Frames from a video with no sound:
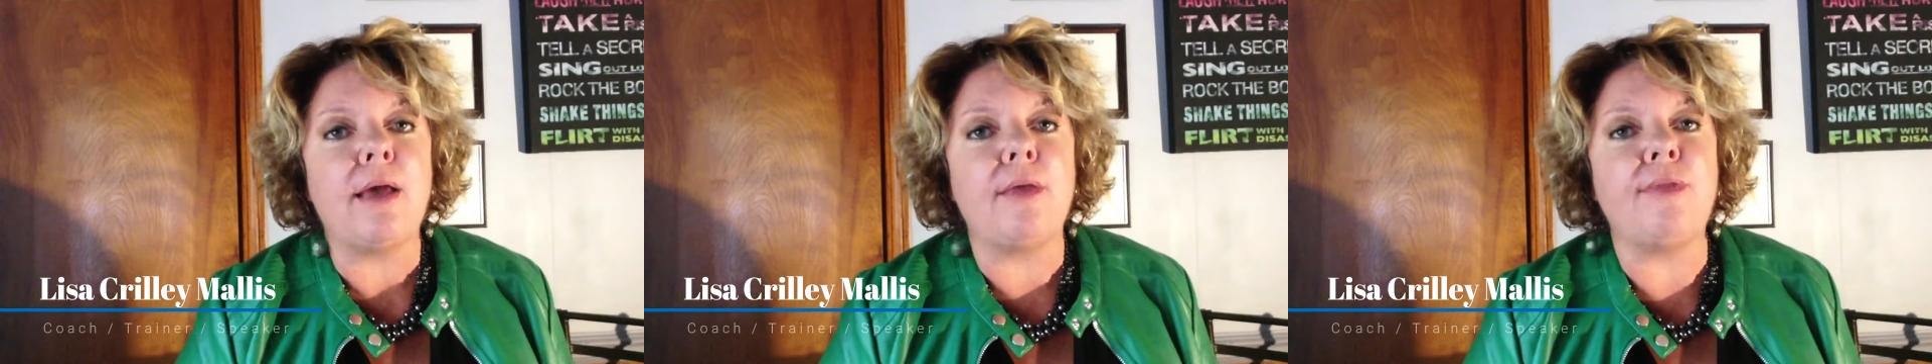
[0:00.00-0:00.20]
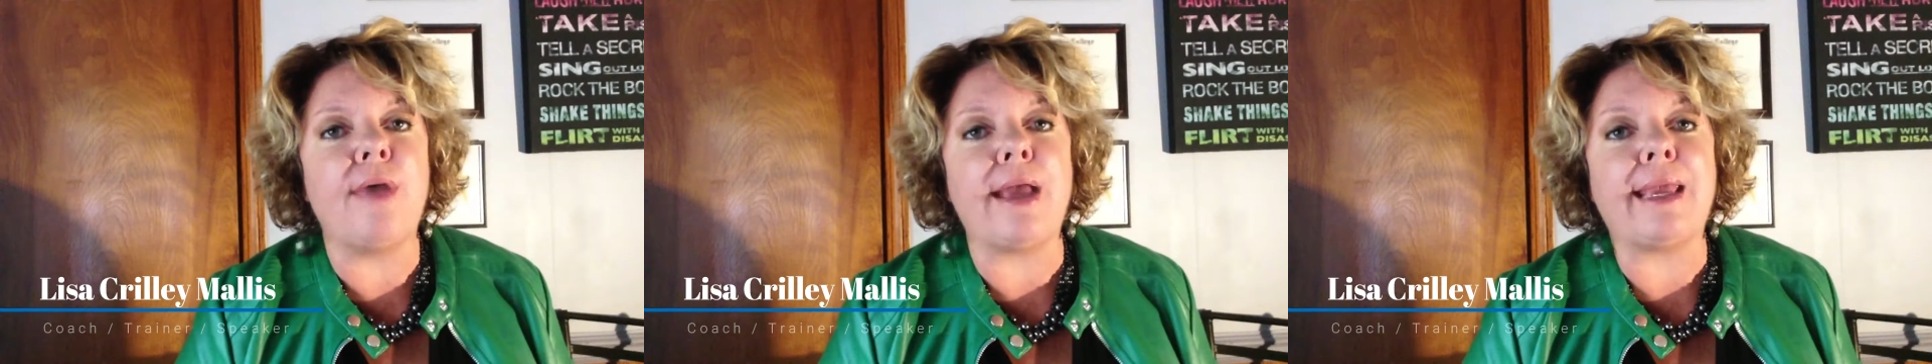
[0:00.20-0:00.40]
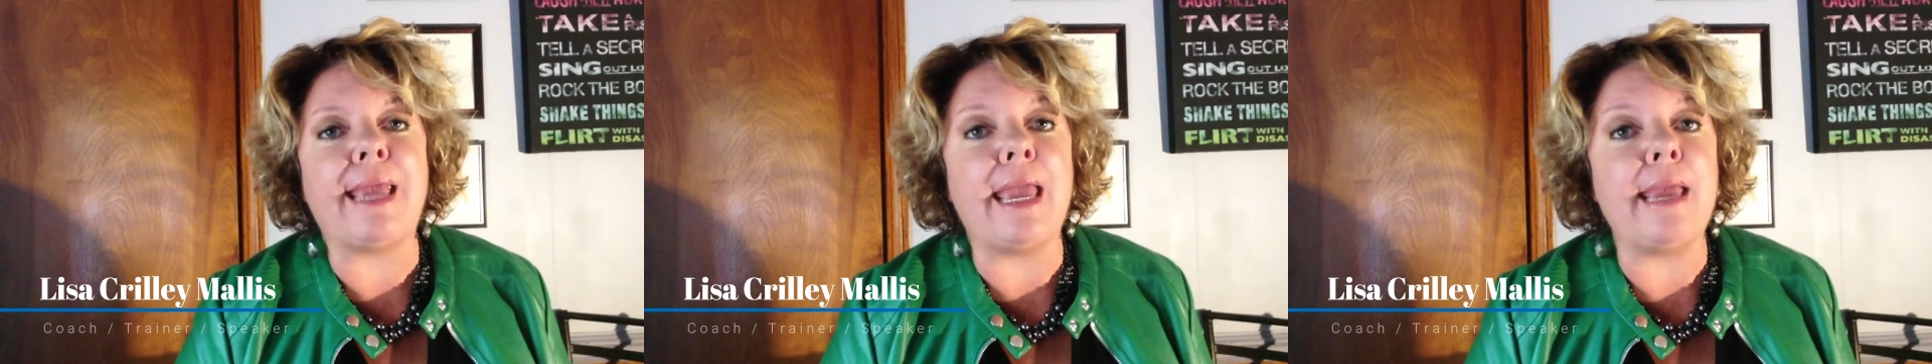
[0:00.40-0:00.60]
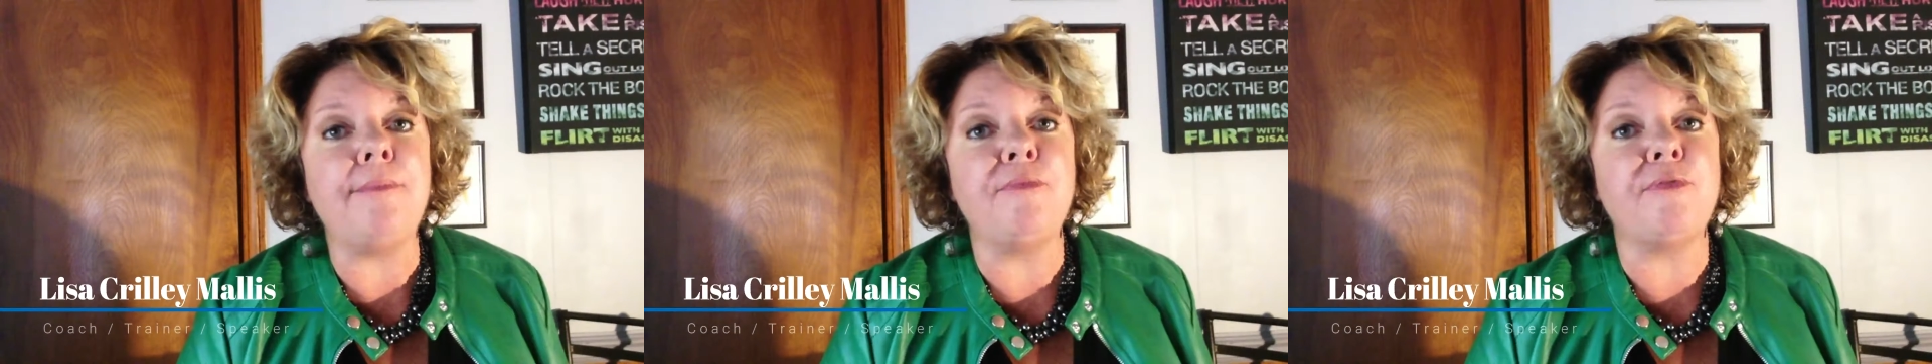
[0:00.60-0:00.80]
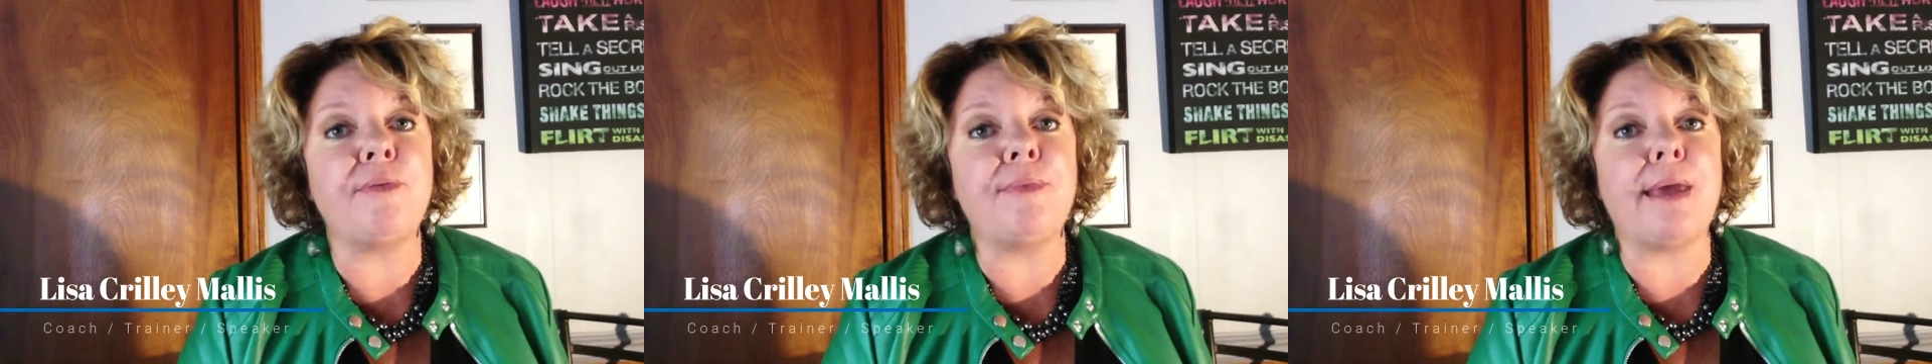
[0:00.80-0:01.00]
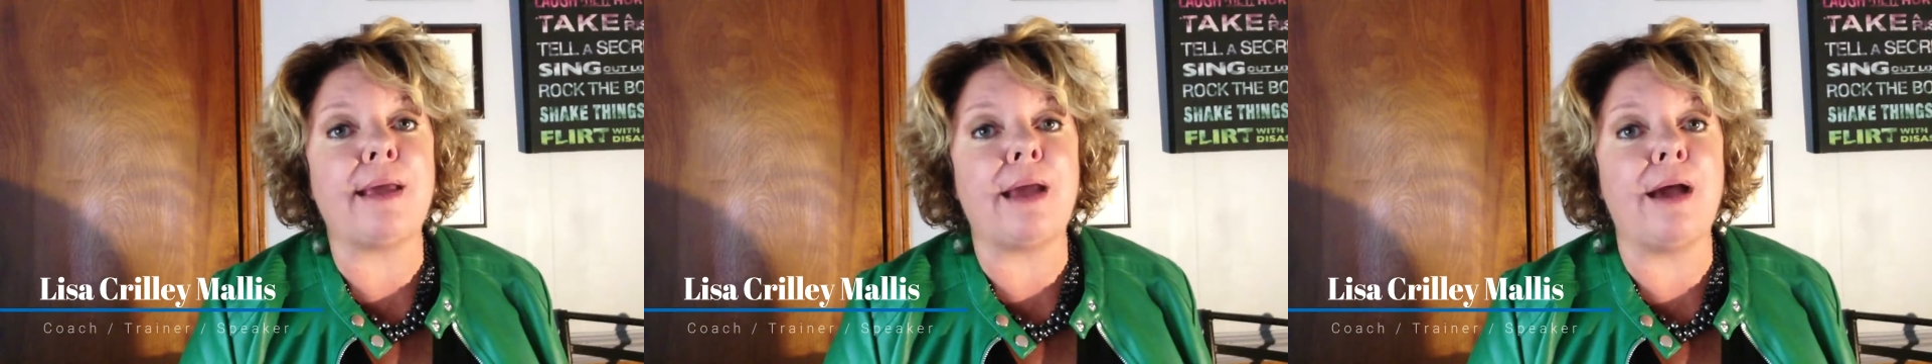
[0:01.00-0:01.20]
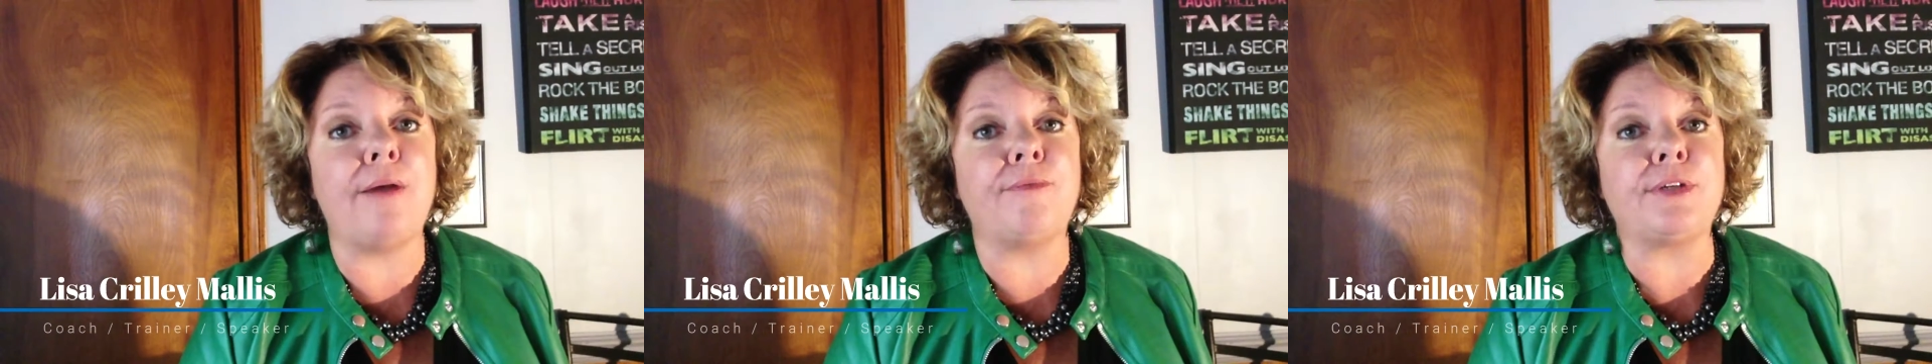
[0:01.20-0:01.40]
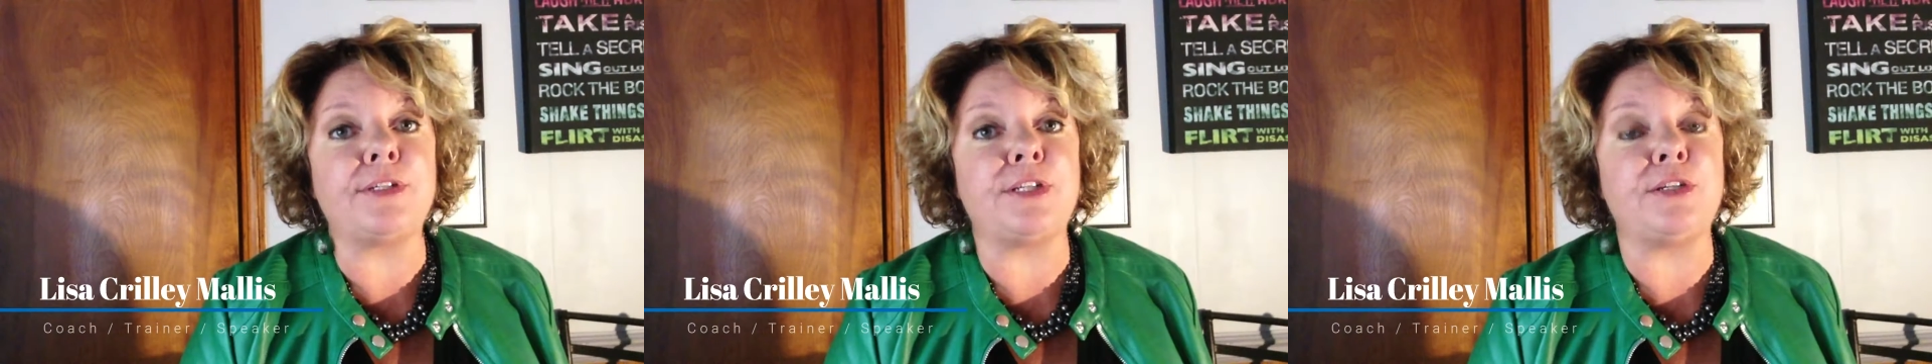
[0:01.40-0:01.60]
that came from that
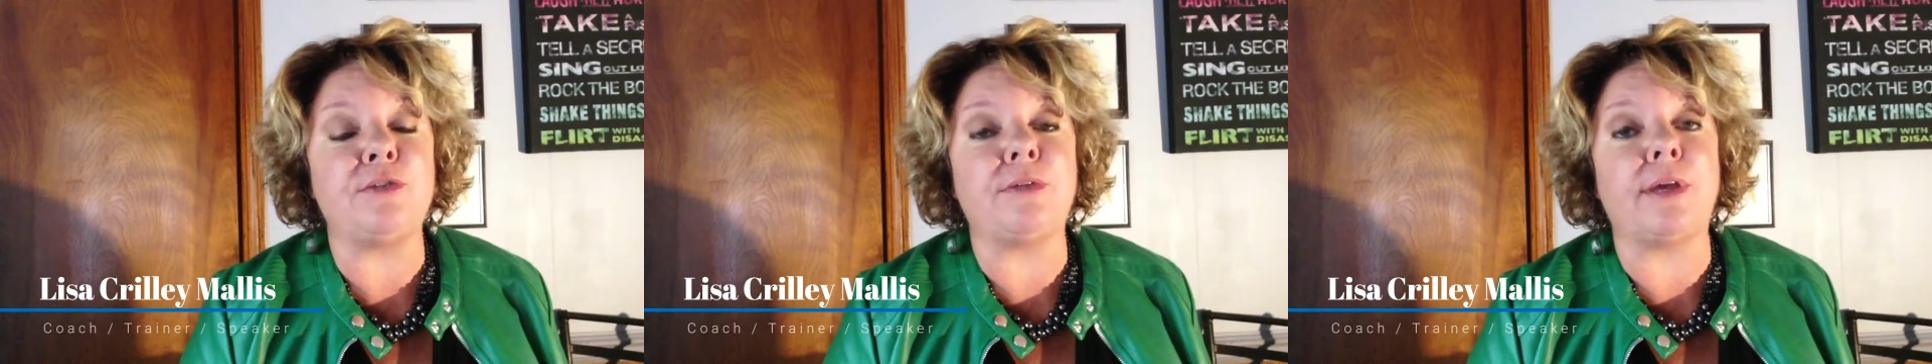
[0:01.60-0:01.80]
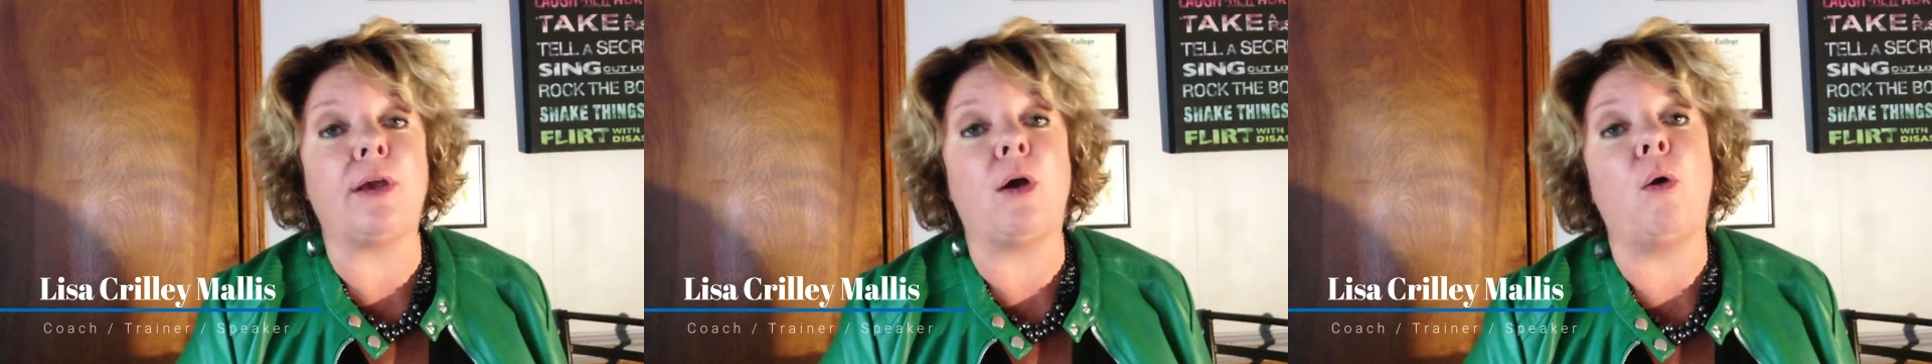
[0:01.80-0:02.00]
conference and you think,